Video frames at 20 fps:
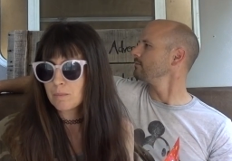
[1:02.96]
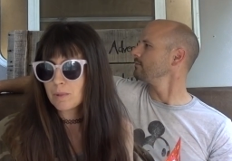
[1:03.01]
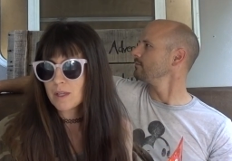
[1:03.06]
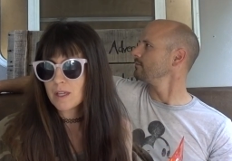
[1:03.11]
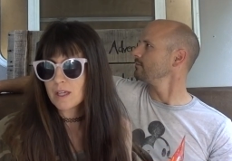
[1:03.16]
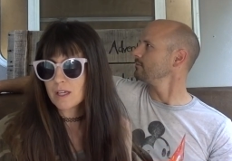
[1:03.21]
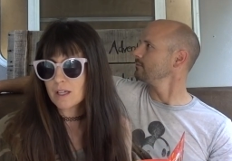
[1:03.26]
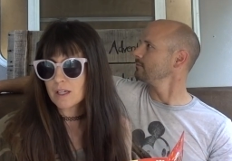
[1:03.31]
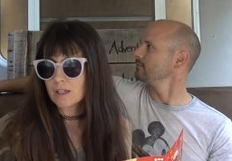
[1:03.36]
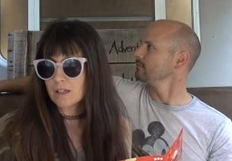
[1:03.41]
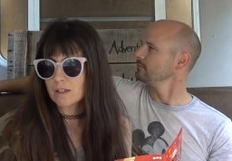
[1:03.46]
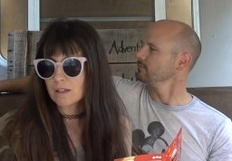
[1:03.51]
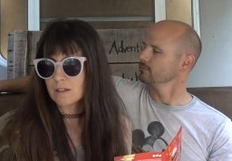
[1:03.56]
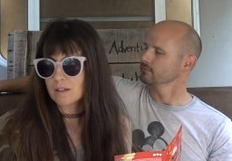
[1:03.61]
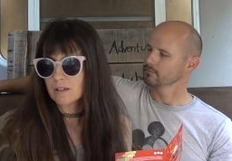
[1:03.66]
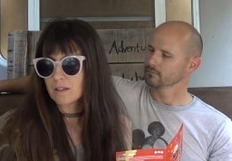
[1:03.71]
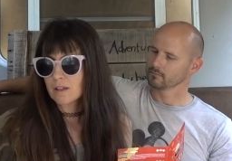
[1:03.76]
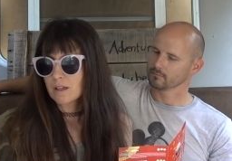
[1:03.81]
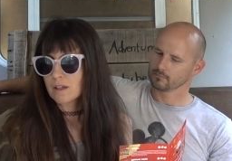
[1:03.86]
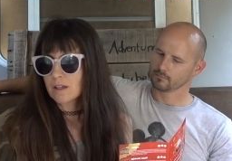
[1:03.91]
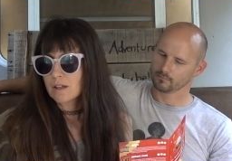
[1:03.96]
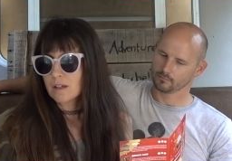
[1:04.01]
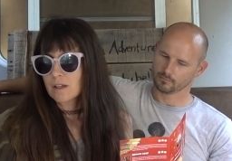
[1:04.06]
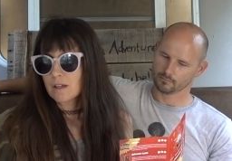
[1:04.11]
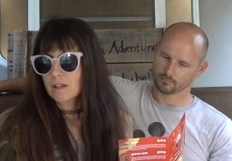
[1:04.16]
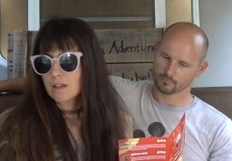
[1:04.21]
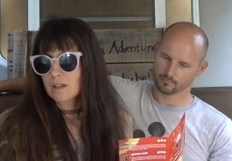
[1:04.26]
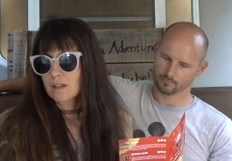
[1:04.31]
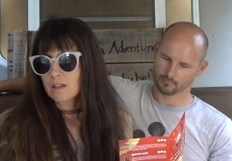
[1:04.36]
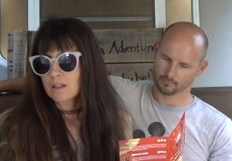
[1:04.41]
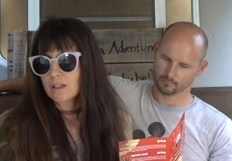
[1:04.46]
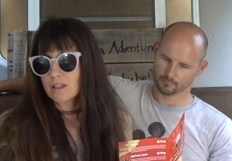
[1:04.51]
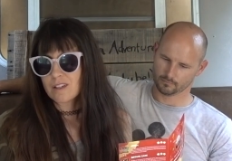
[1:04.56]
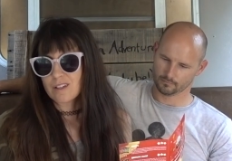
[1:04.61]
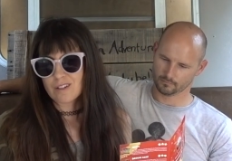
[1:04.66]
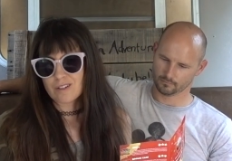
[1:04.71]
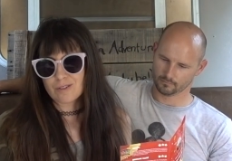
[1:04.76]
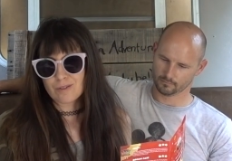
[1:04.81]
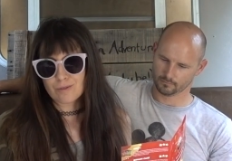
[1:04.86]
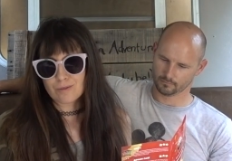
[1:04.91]
Speaker 1: being
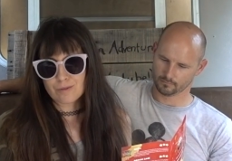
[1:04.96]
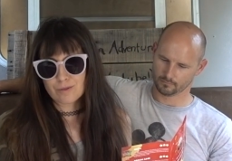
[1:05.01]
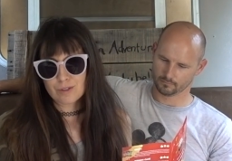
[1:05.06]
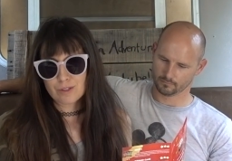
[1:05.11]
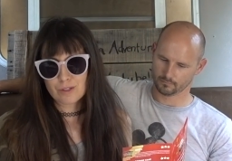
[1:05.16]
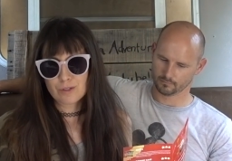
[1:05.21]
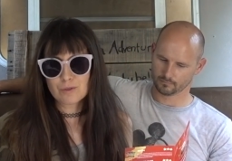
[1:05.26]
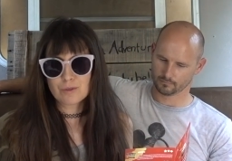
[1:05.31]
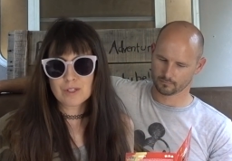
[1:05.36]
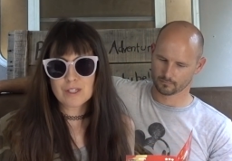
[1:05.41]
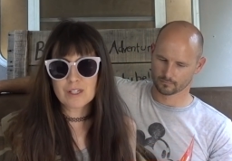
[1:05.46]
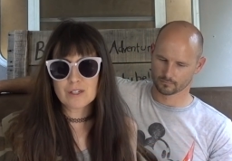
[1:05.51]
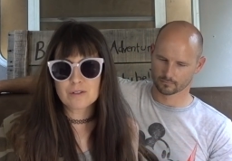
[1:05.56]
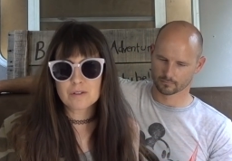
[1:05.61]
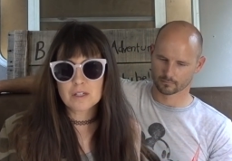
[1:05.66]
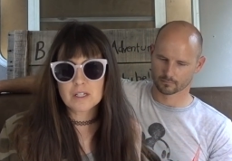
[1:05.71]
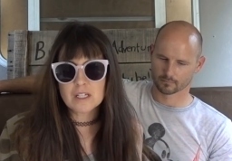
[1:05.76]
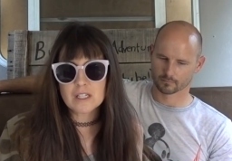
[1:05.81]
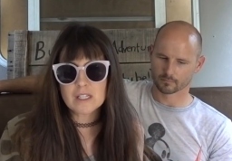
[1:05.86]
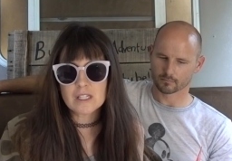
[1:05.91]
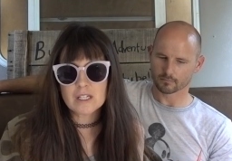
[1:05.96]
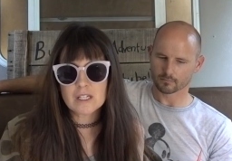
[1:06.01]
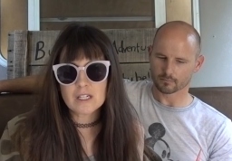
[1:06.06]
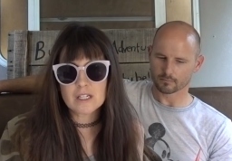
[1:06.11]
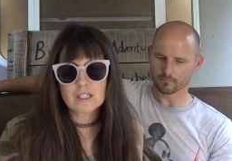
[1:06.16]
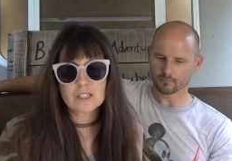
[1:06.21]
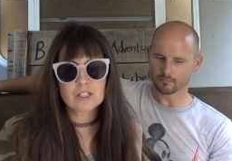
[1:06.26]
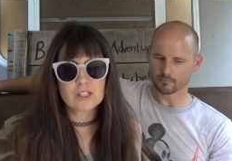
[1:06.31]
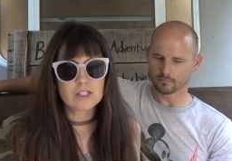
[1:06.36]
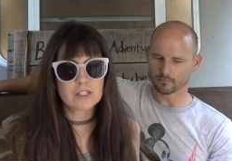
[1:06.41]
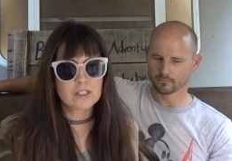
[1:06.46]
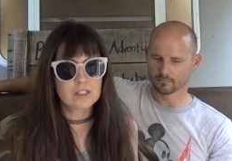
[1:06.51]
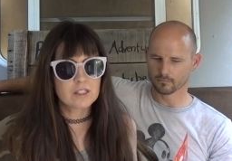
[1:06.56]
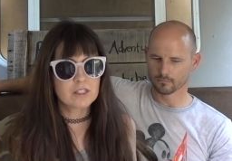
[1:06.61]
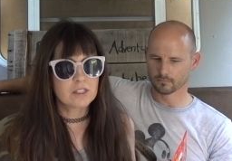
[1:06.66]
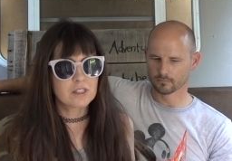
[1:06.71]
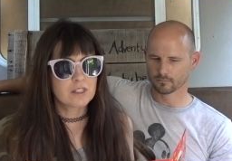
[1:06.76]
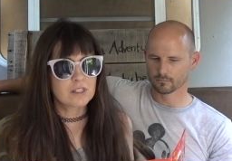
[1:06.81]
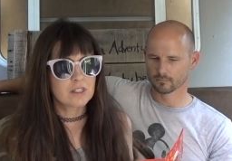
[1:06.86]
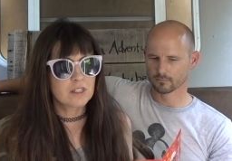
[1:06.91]
you know, snooty or anything. I
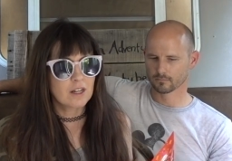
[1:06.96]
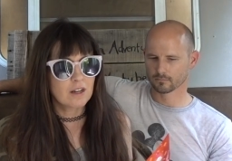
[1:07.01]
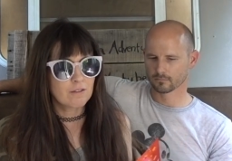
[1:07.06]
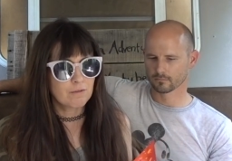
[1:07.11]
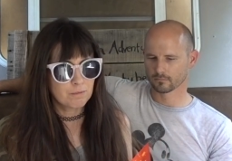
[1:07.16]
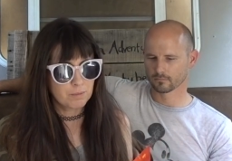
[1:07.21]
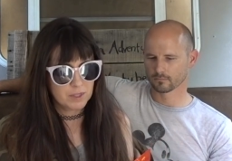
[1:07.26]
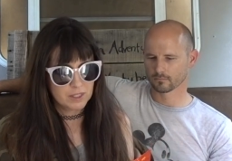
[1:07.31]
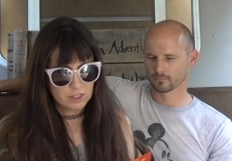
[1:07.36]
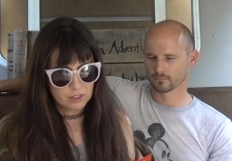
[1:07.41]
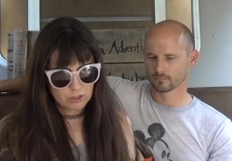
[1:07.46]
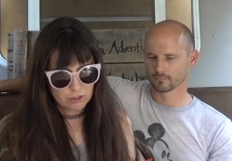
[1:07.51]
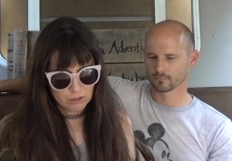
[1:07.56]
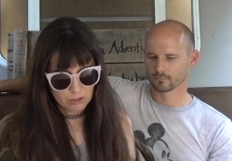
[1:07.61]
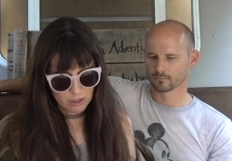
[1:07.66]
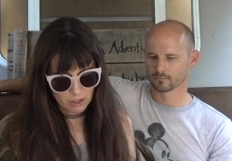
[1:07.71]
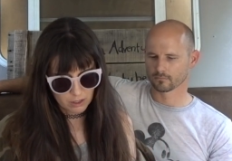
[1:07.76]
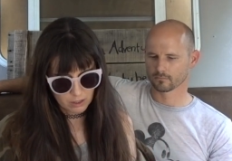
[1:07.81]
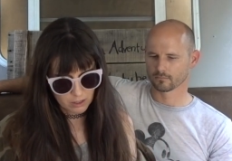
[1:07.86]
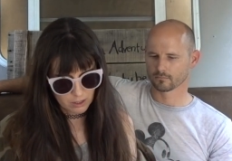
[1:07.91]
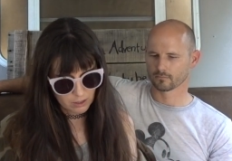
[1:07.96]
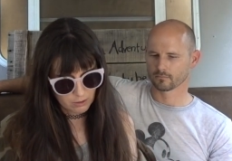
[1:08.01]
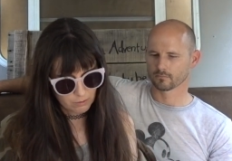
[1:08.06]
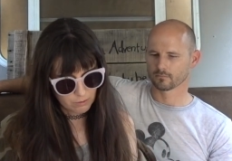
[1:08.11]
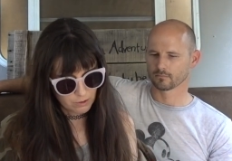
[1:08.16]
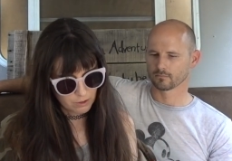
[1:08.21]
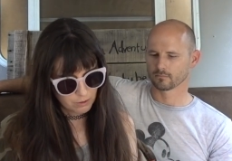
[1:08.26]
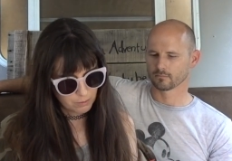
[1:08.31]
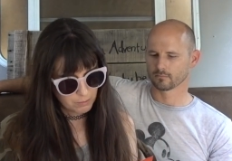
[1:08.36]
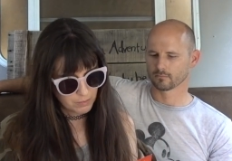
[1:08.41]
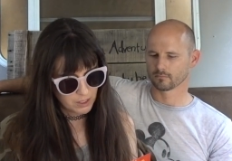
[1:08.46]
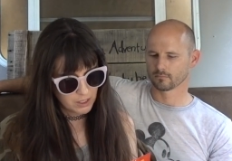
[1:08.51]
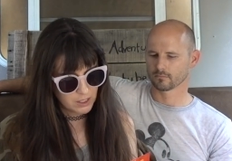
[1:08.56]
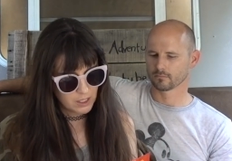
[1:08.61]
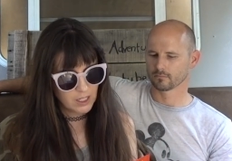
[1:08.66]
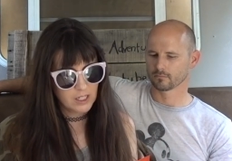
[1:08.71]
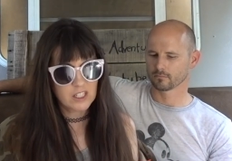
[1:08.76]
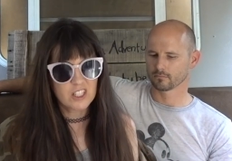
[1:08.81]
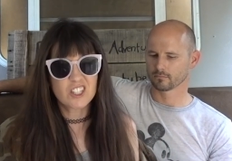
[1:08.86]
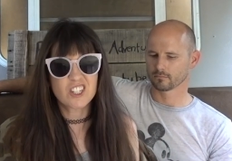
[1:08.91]
just have been struggling with my
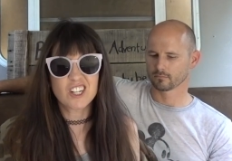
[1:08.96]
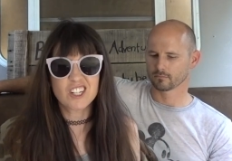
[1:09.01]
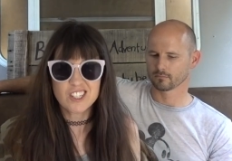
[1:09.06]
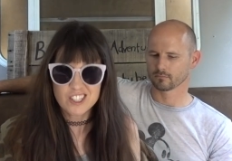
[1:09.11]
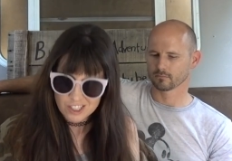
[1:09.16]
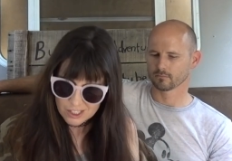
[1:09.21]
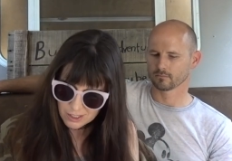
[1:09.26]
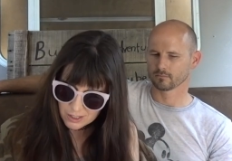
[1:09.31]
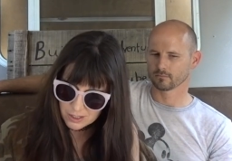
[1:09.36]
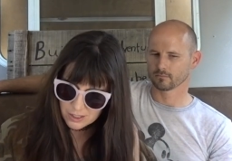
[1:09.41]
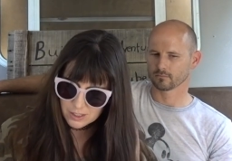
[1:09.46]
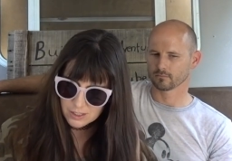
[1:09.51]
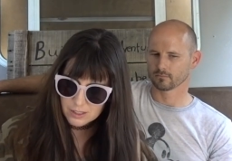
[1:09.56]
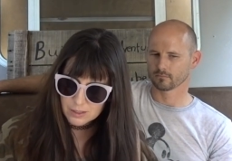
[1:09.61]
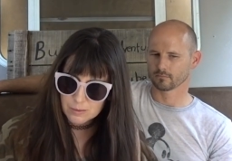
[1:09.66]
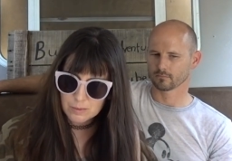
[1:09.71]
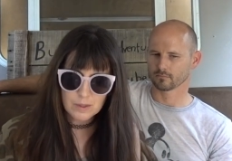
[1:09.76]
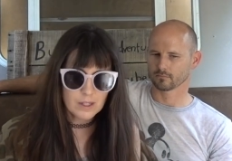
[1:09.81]
digestion this